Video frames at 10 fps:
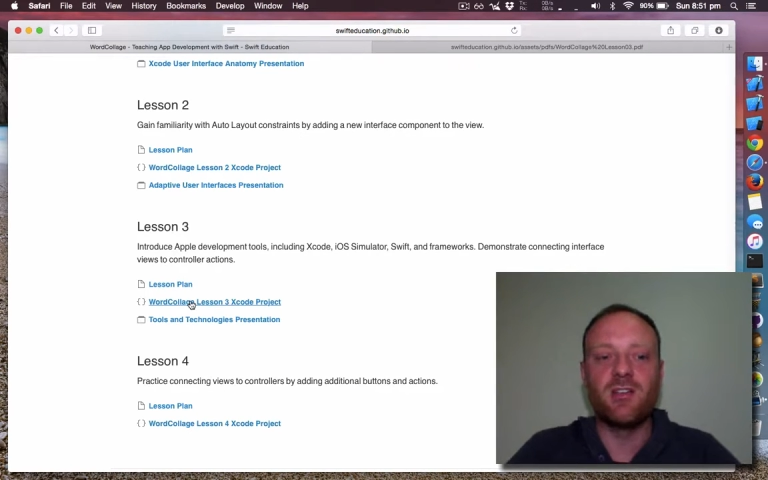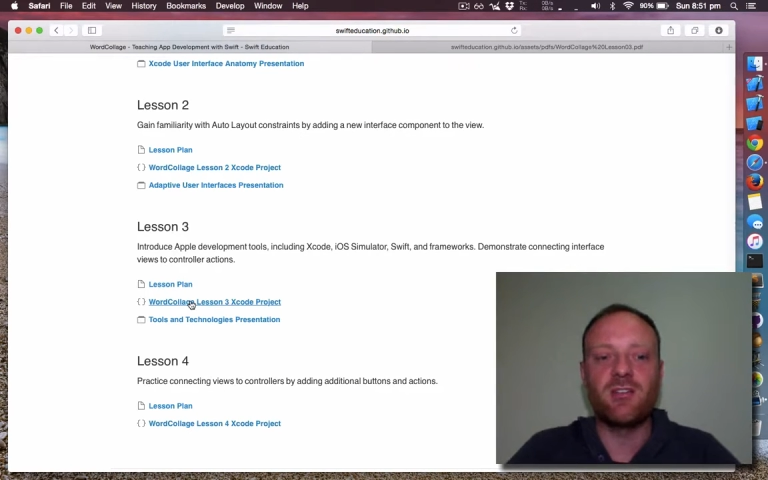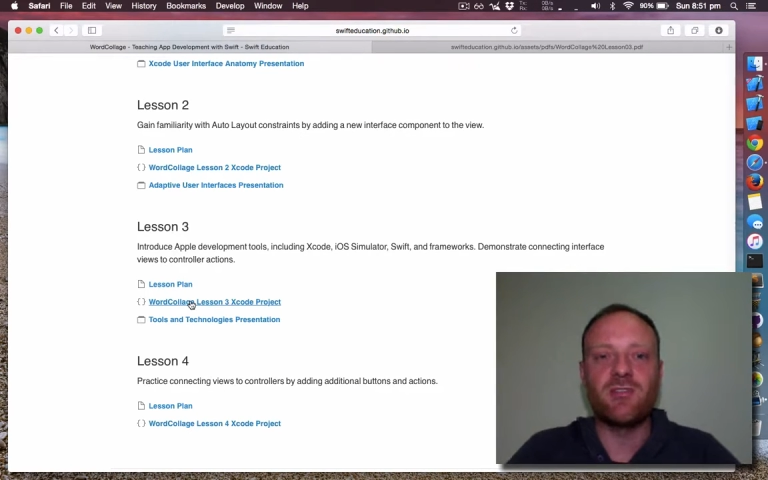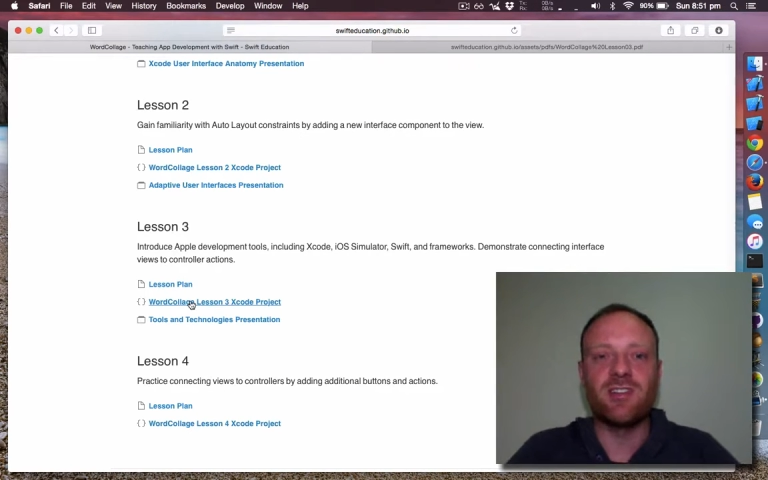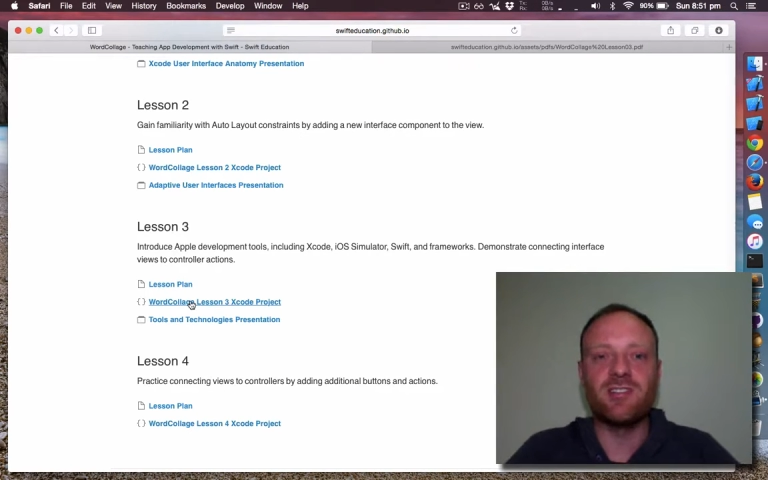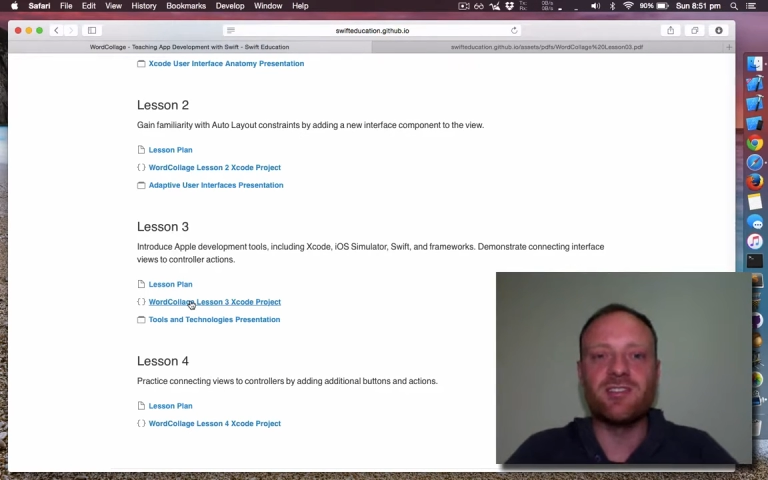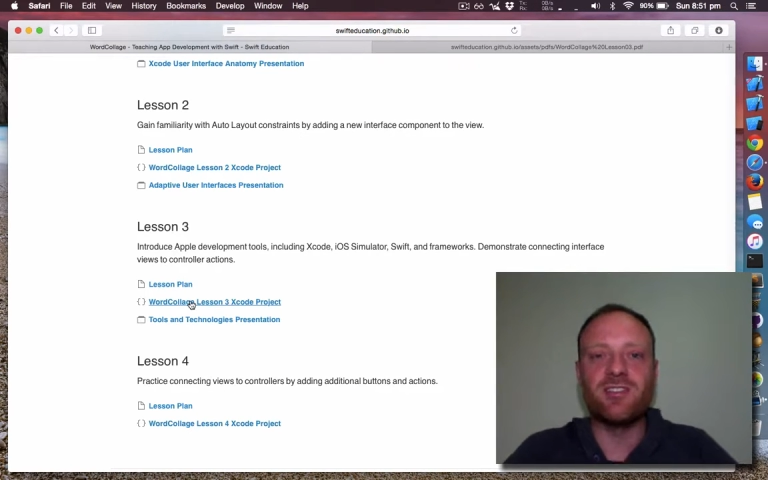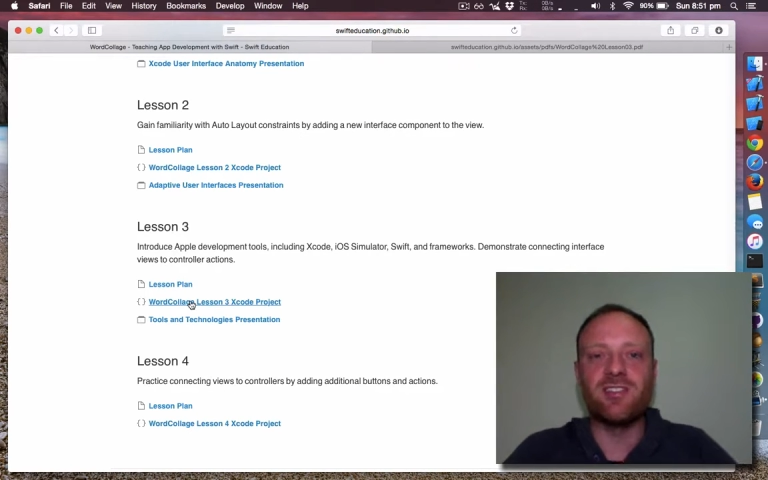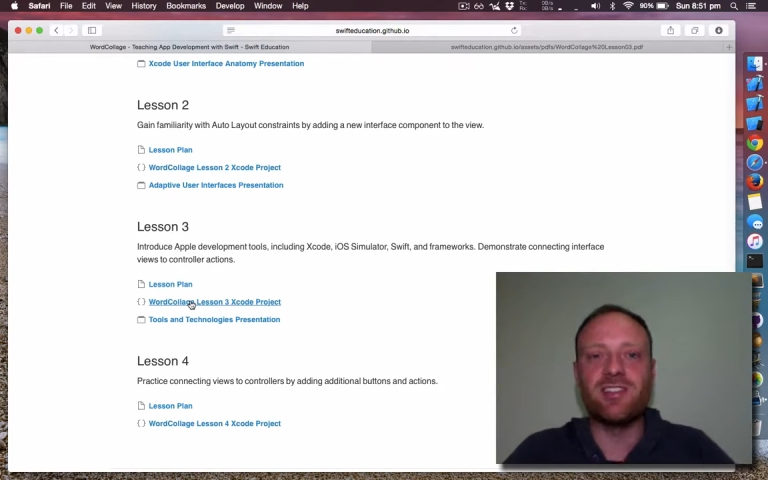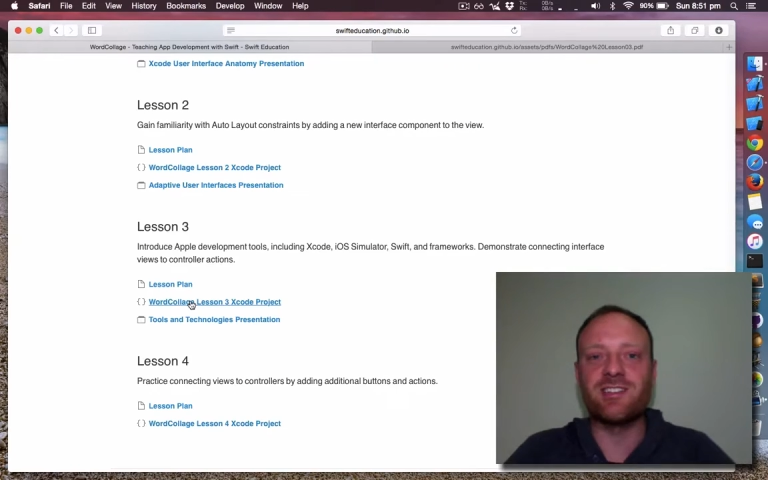Great, so
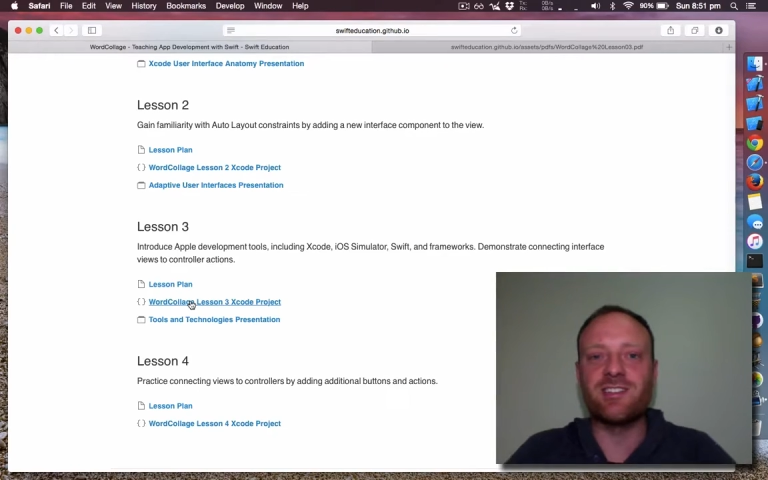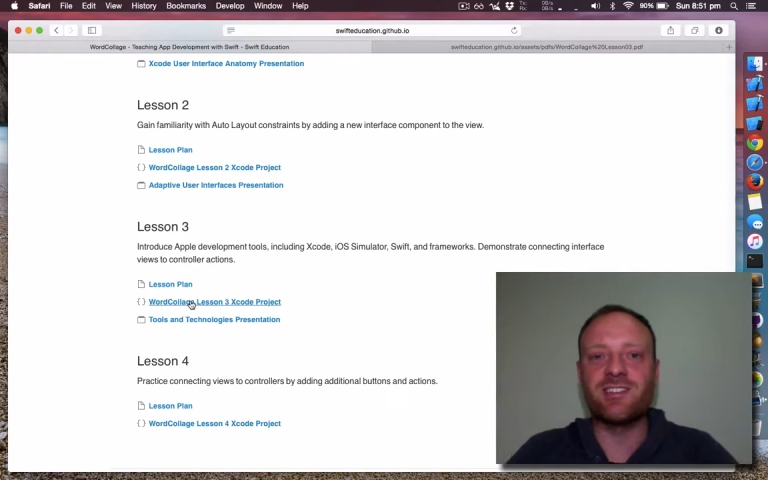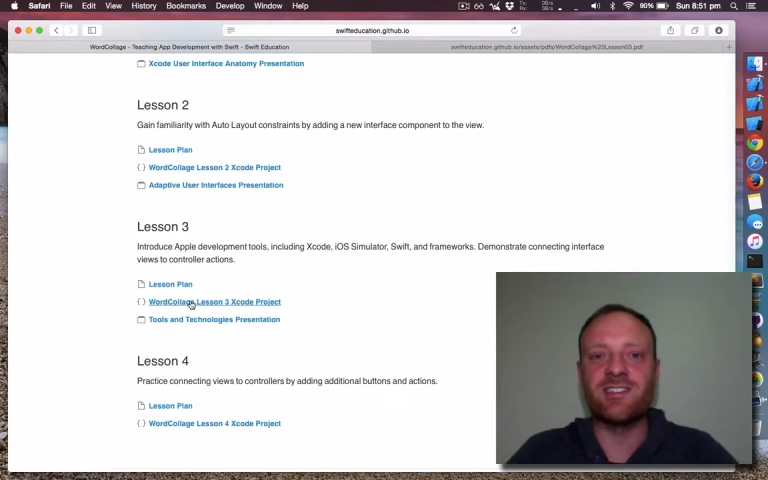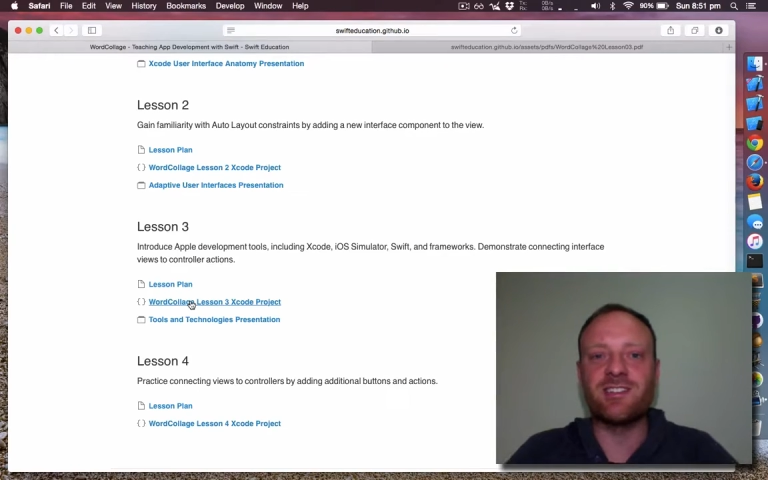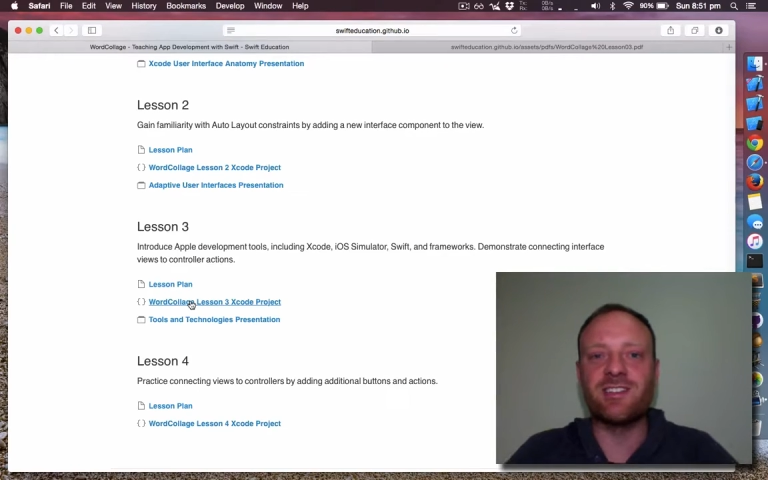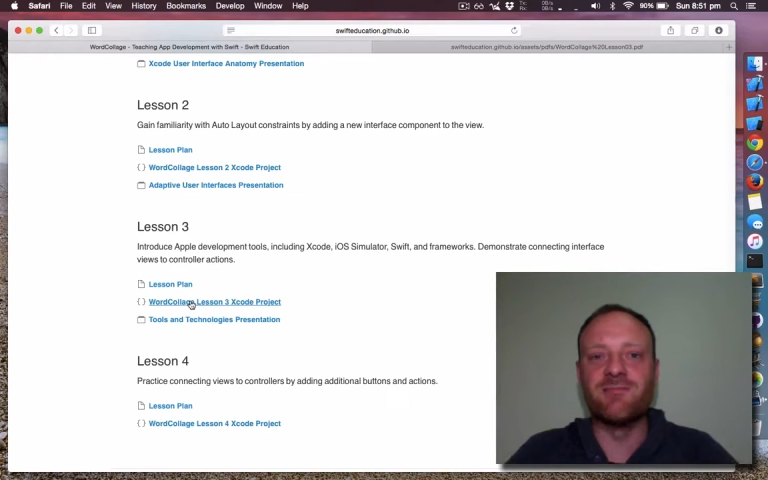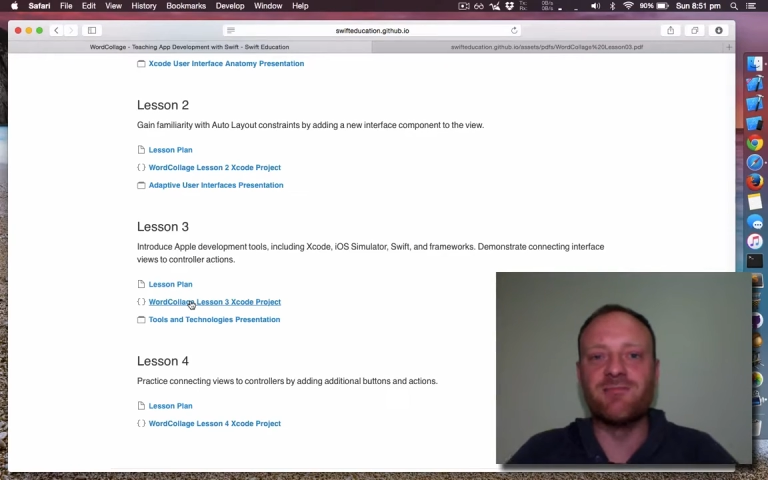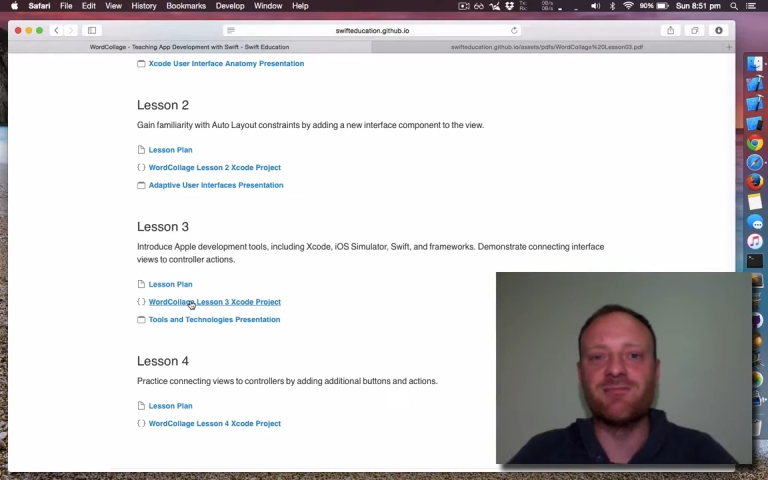let's get stuck in.